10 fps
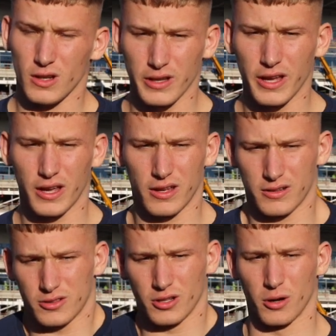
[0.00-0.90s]

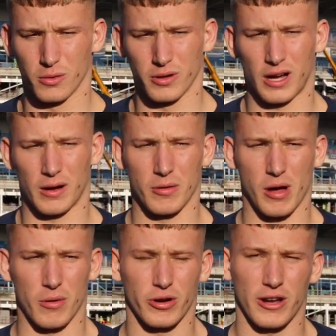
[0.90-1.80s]
Yeah, you know,
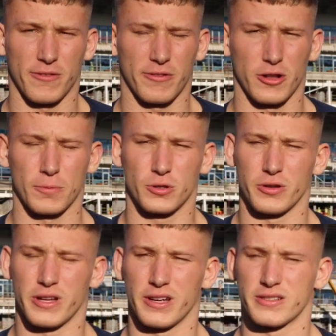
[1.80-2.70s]
I'm grateful for the
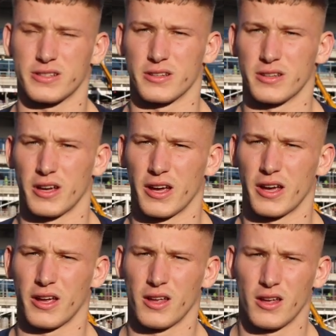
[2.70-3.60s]
opportunities, and
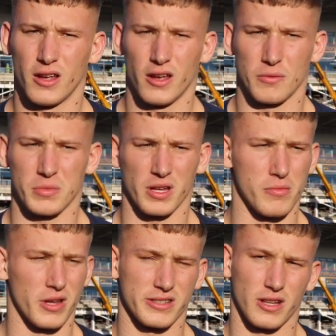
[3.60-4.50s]
it
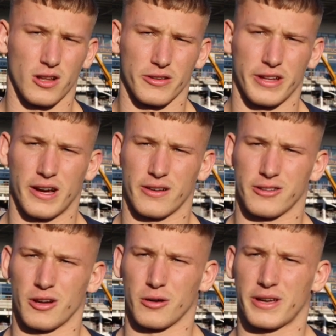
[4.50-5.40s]
means a lot that,
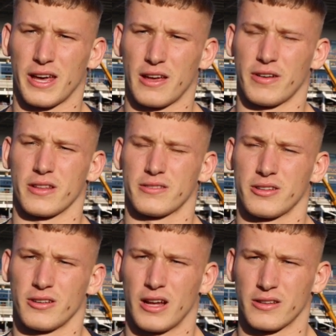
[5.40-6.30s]
you know, Kev
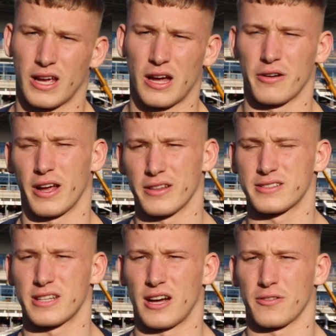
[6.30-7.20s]
and Gary and
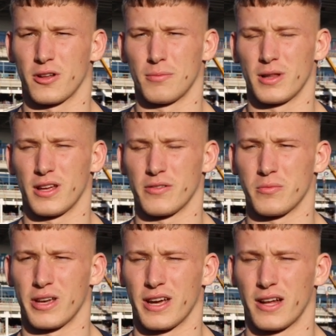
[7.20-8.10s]
the staff, you know, believe
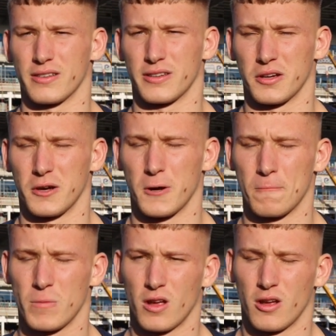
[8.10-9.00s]
in me, and
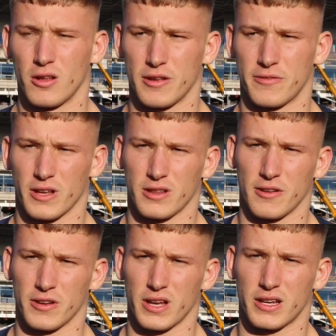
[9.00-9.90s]
they think
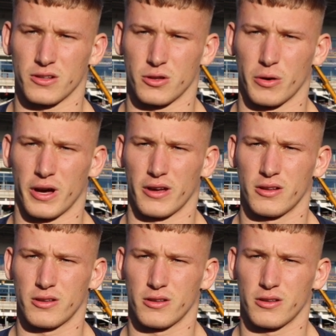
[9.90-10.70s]
I can do a